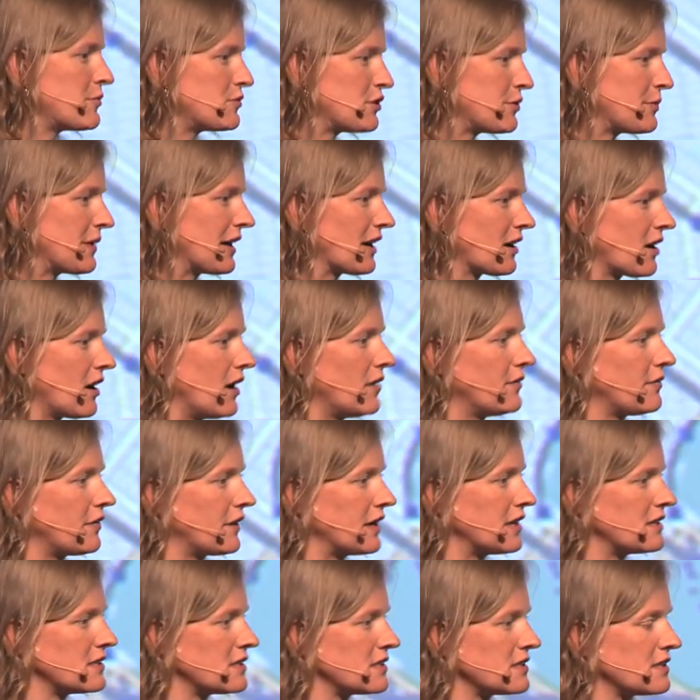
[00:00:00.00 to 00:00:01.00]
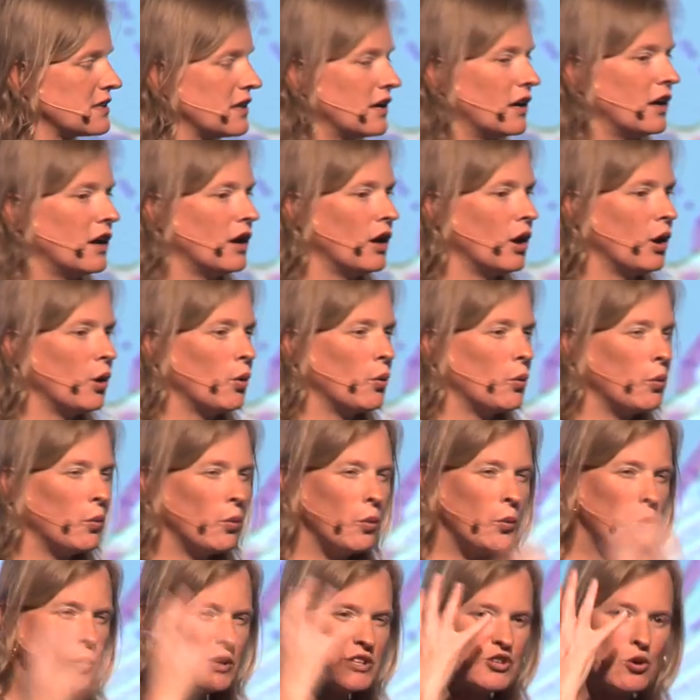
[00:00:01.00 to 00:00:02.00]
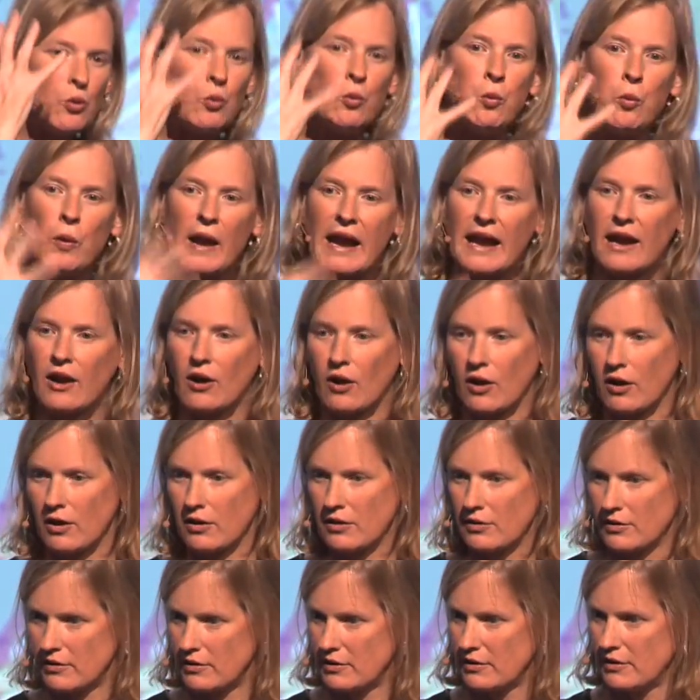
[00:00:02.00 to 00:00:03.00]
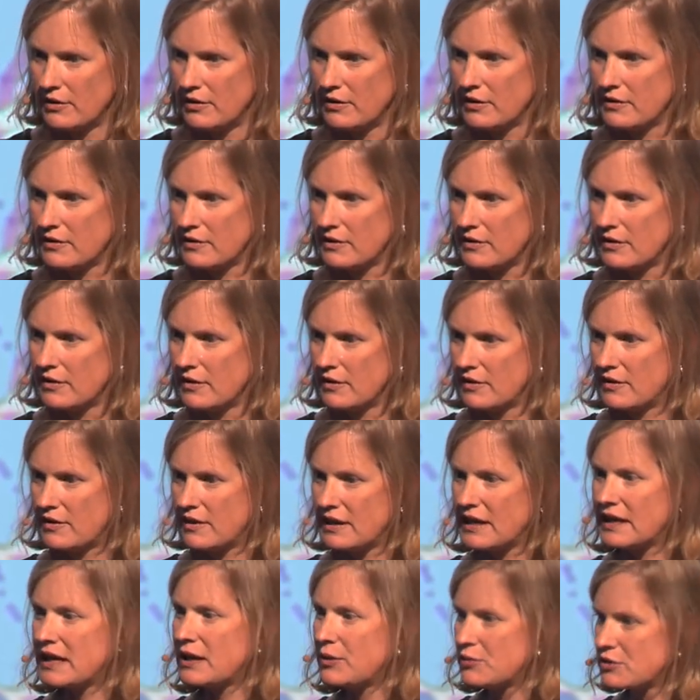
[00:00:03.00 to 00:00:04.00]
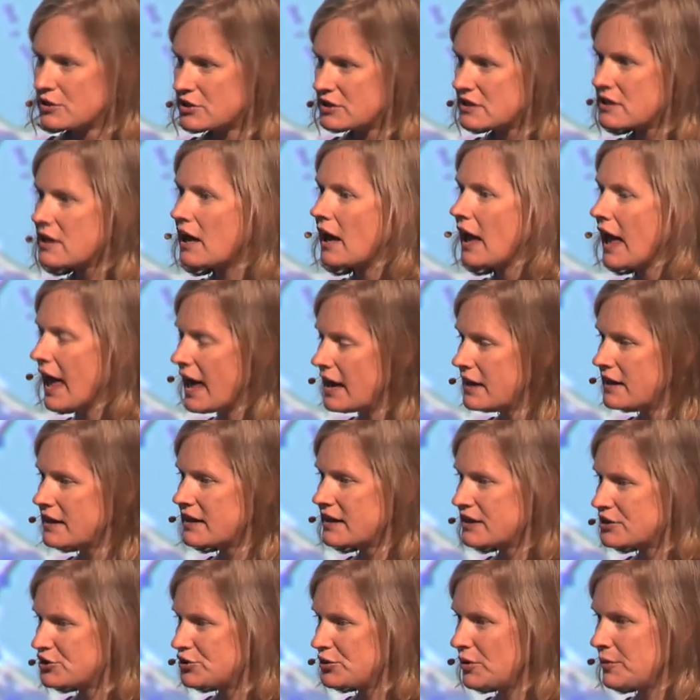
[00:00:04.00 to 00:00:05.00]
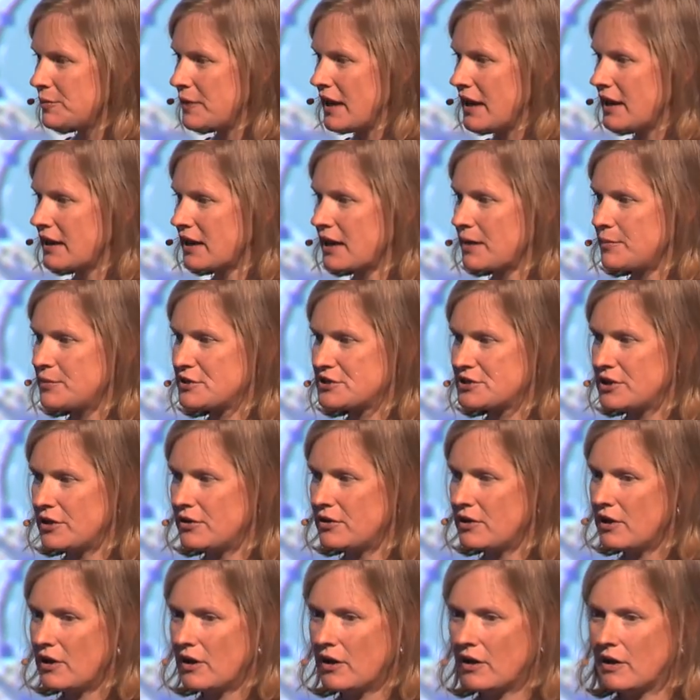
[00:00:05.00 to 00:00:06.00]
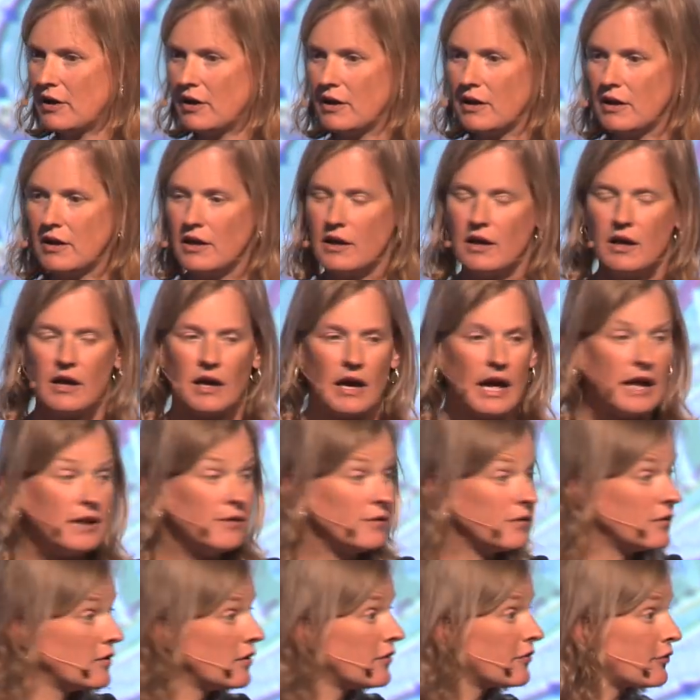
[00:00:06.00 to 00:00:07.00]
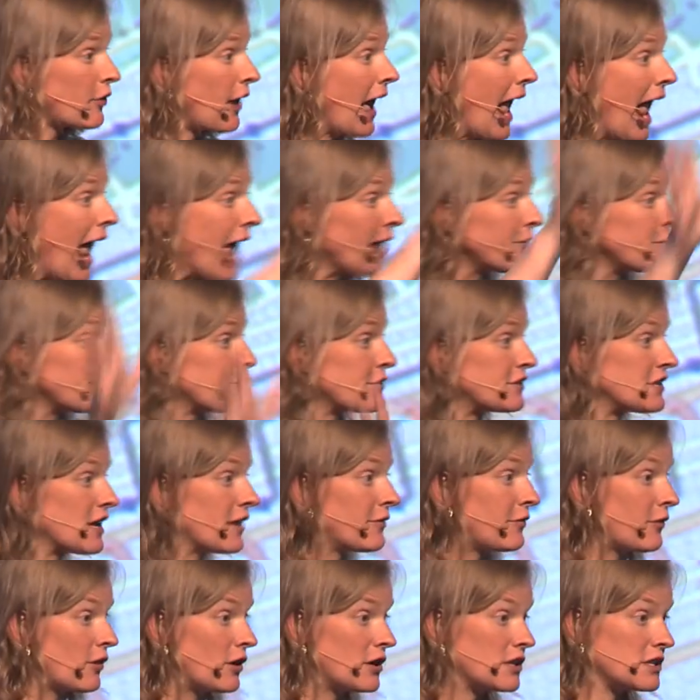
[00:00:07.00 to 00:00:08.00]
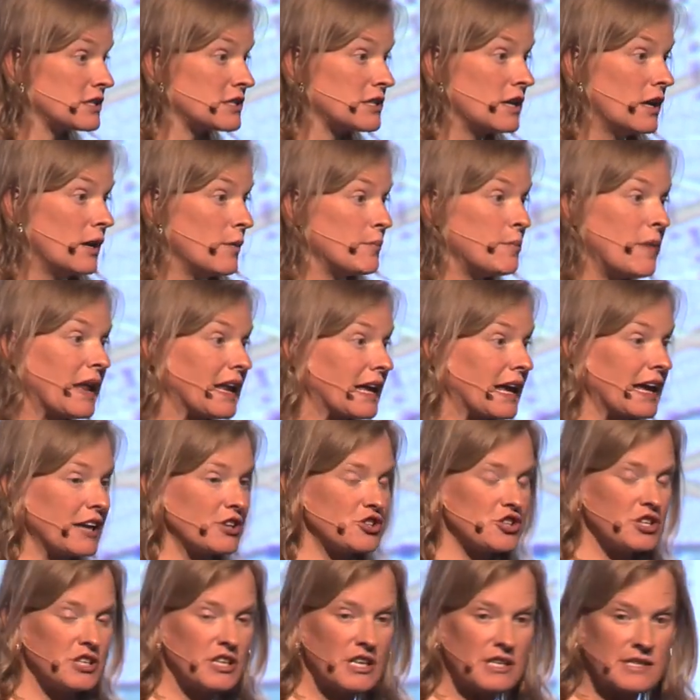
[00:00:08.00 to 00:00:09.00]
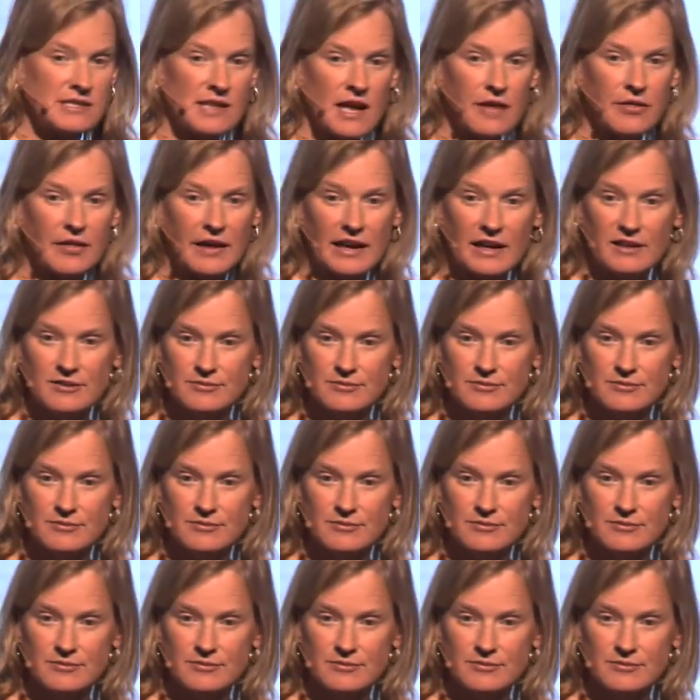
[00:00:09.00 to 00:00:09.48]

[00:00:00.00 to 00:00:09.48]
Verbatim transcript: to me in confidence was aware that he was headed into a manic episode. And for half of sufferers, medication does nothing.